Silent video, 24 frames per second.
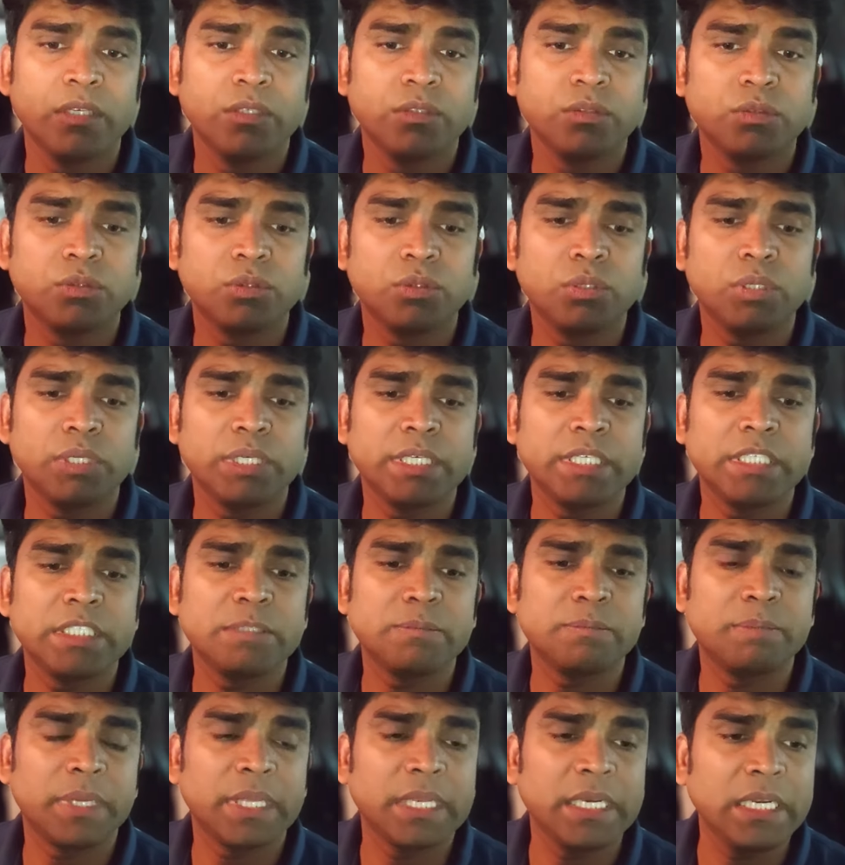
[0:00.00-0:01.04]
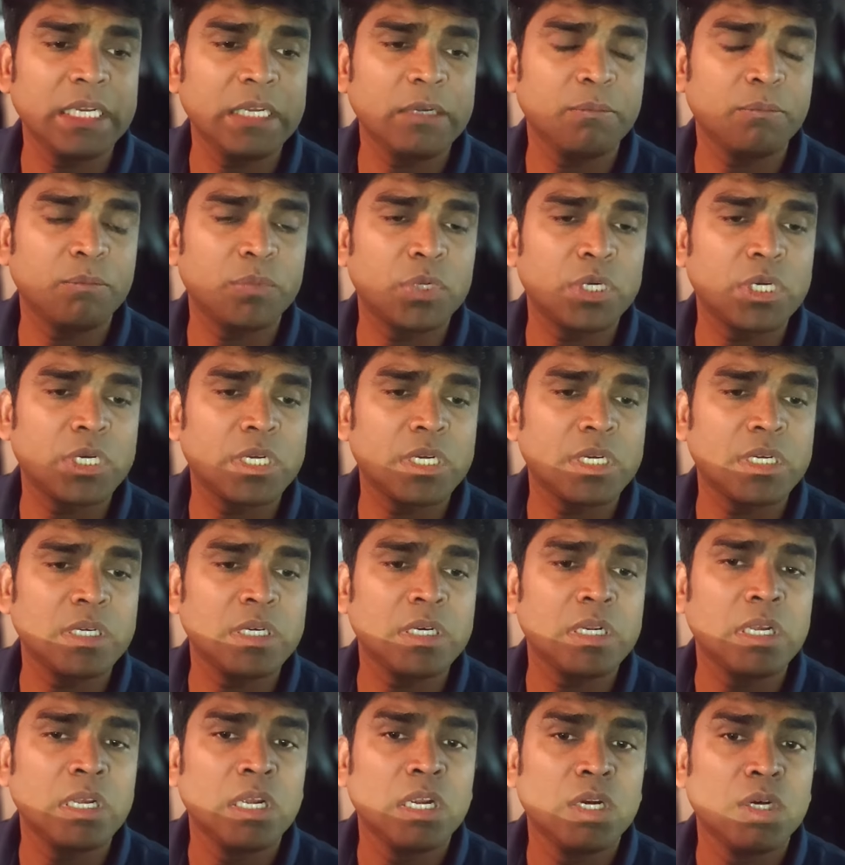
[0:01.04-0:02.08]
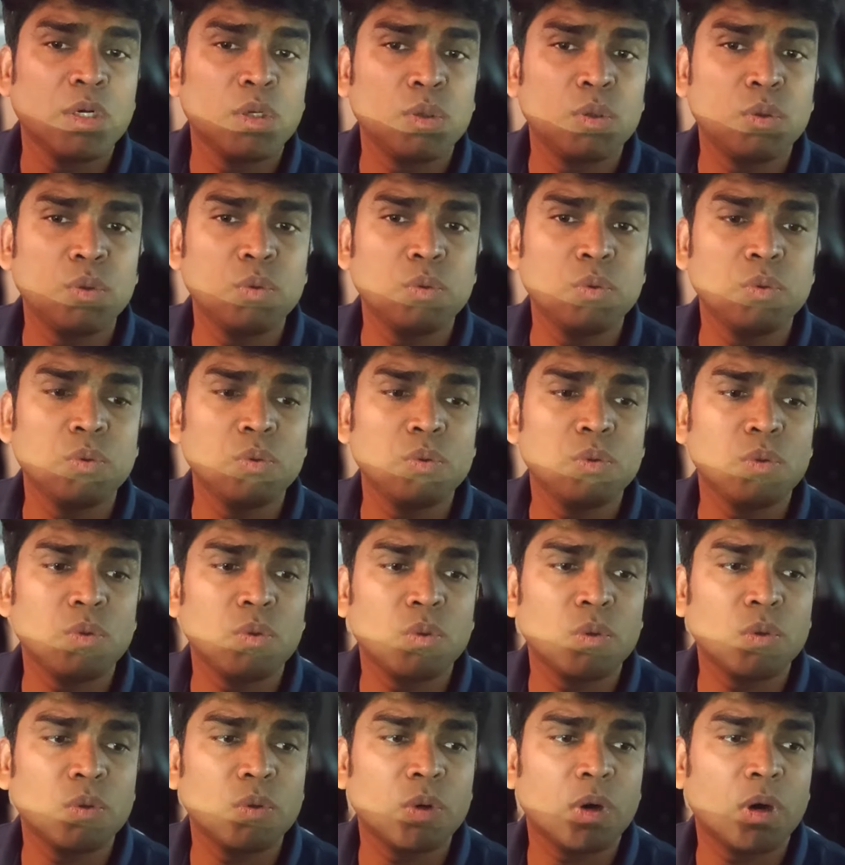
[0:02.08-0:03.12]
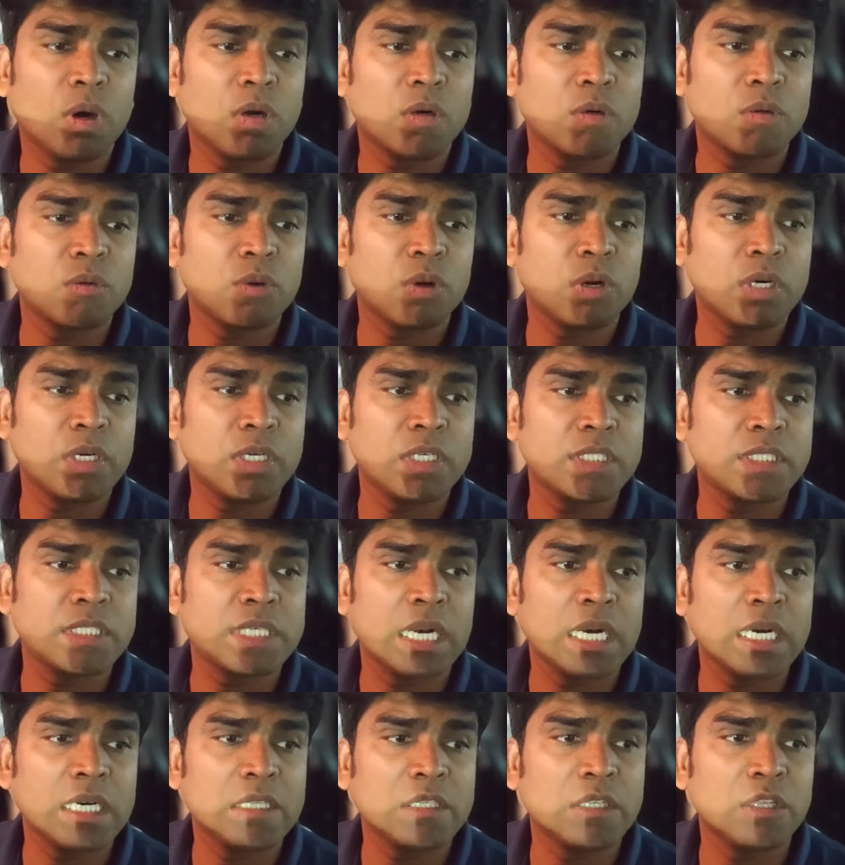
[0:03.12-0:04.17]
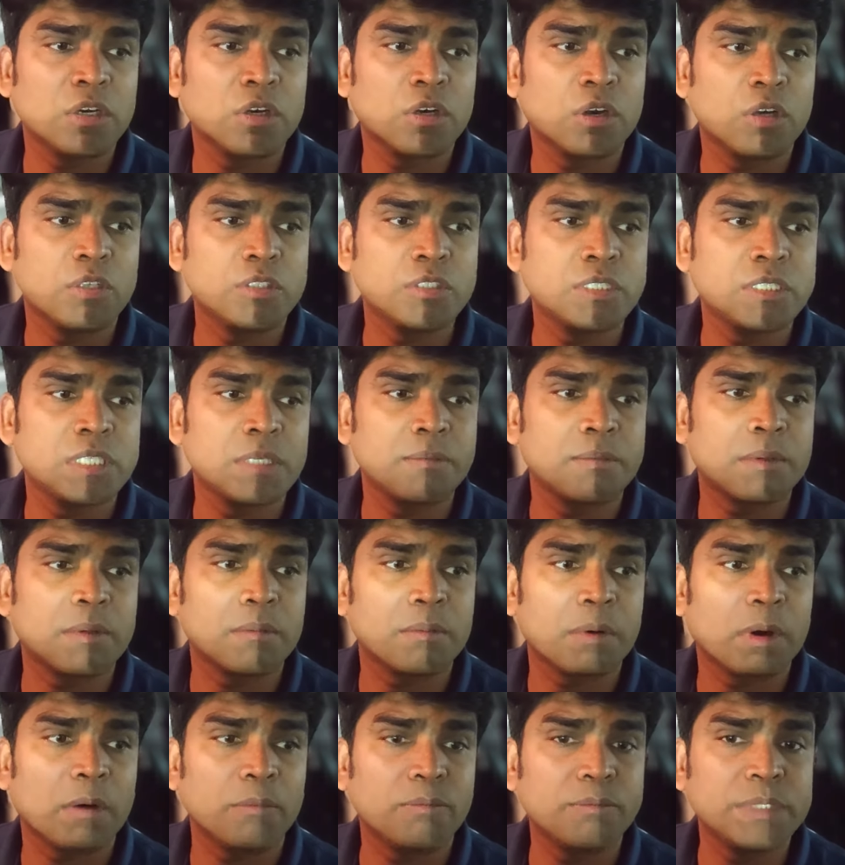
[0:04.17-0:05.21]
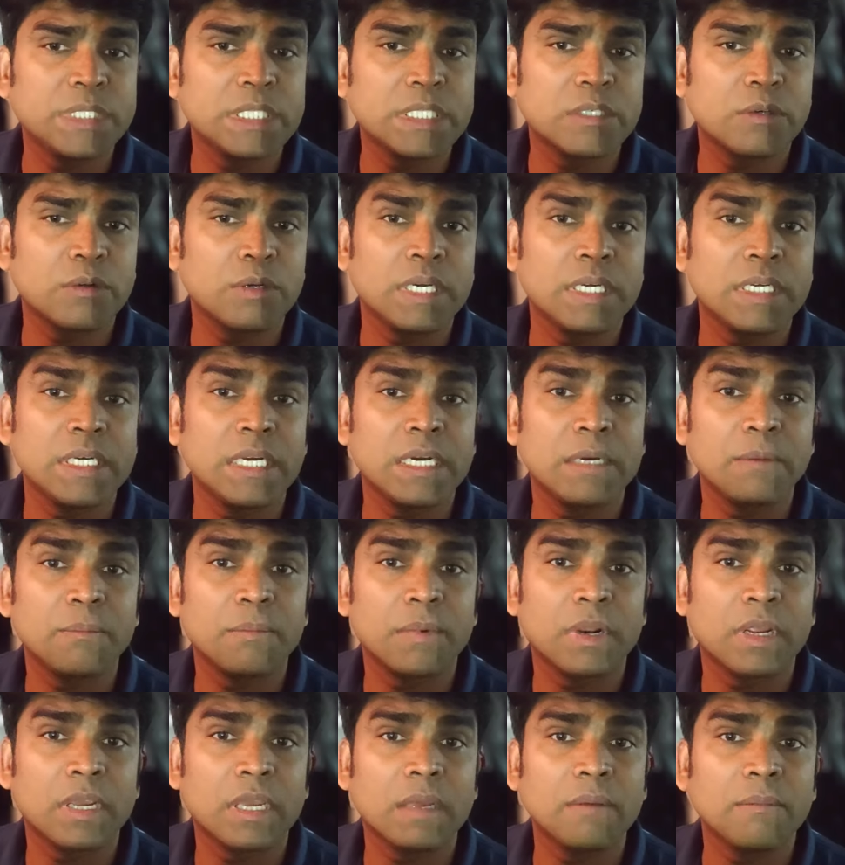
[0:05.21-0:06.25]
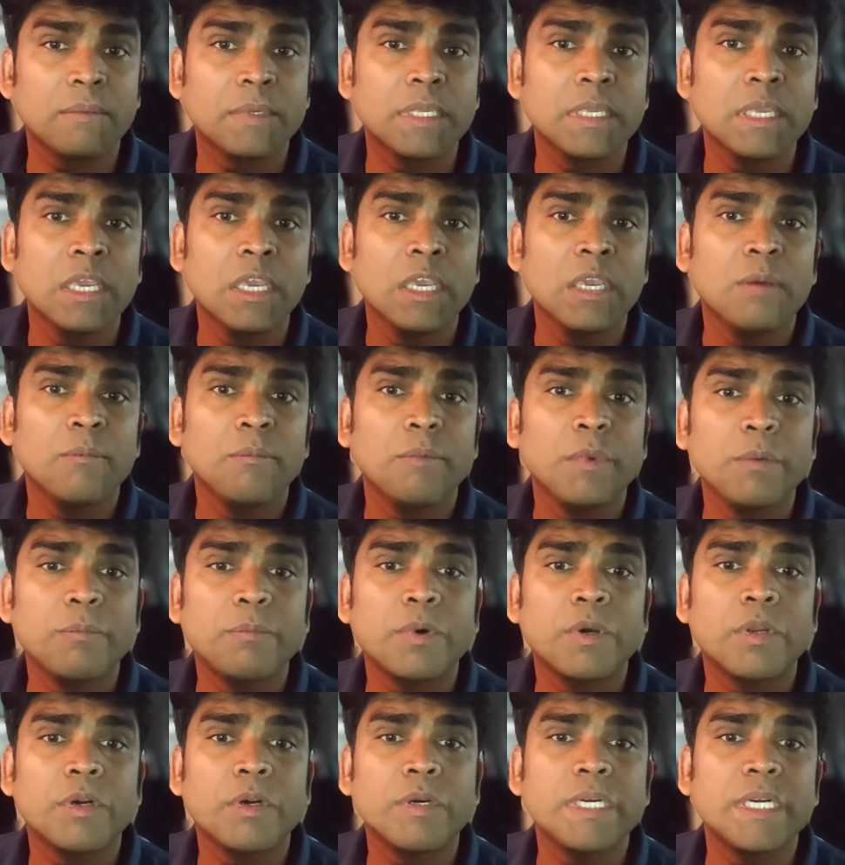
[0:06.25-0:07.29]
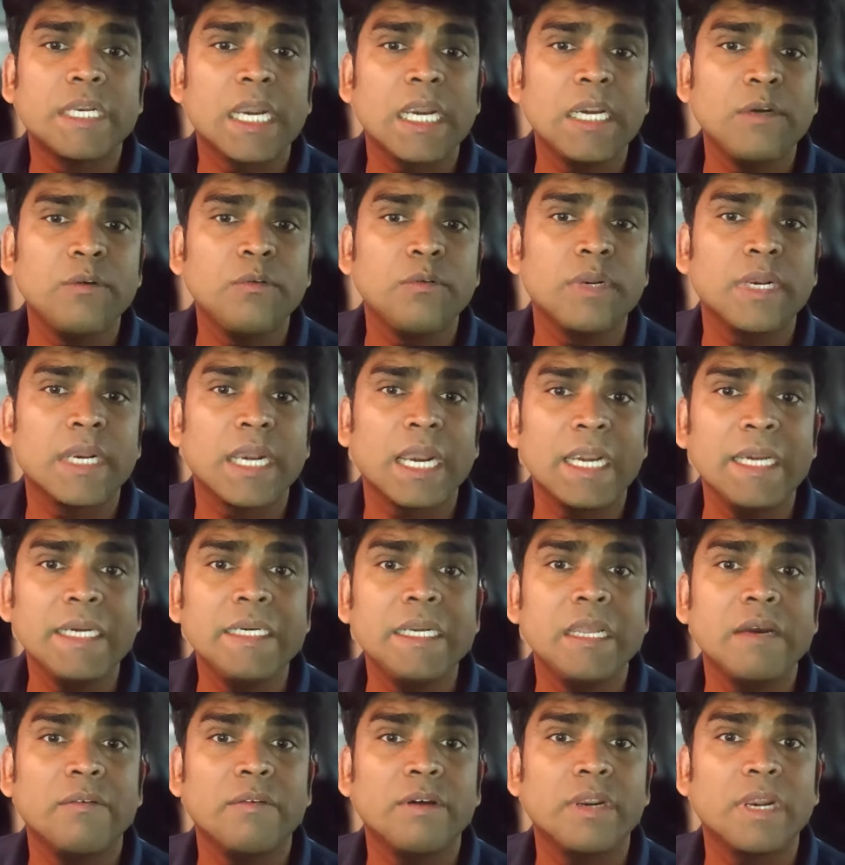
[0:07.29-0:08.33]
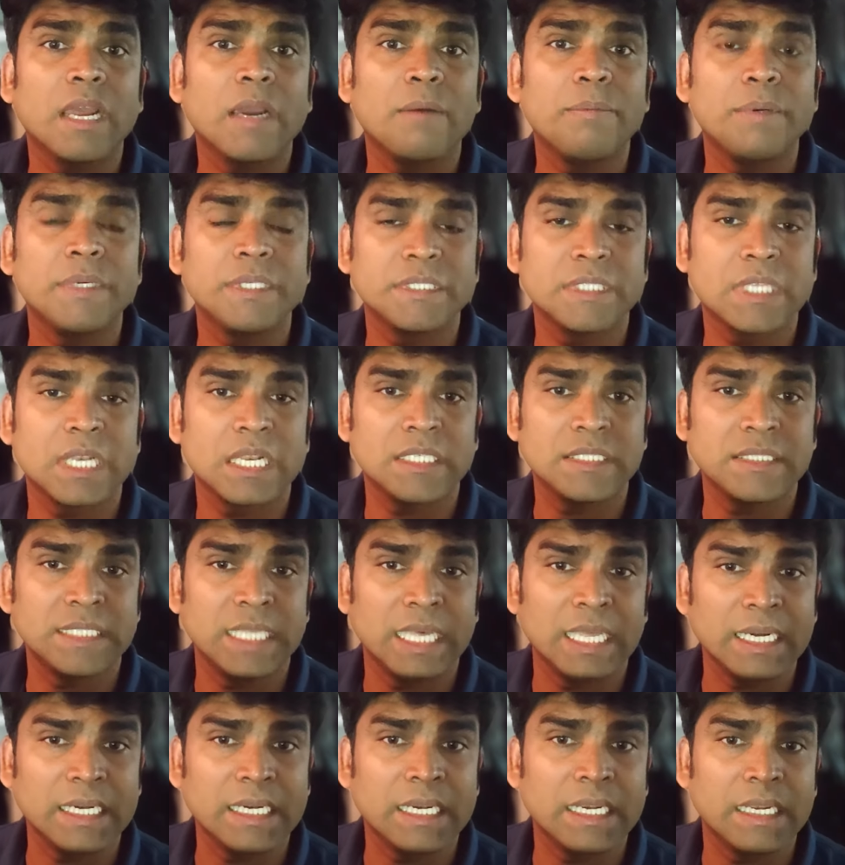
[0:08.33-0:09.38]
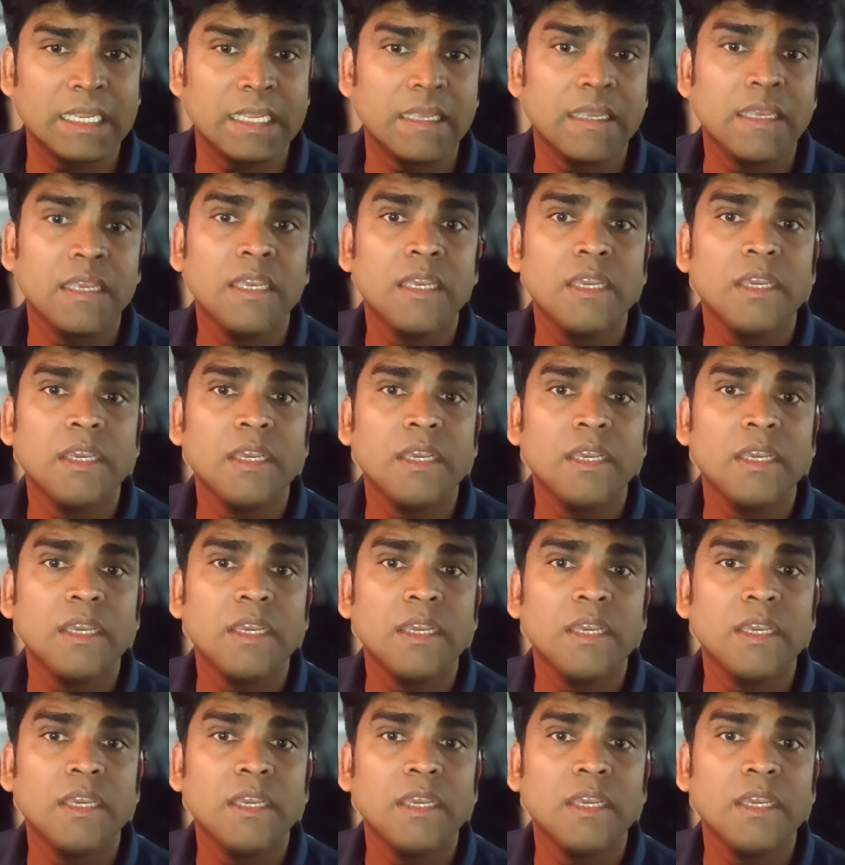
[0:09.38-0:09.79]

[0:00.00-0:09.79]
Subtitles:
So it is very important to know or to understand the concept of object-oriented programming before we try to write our Apex class directly.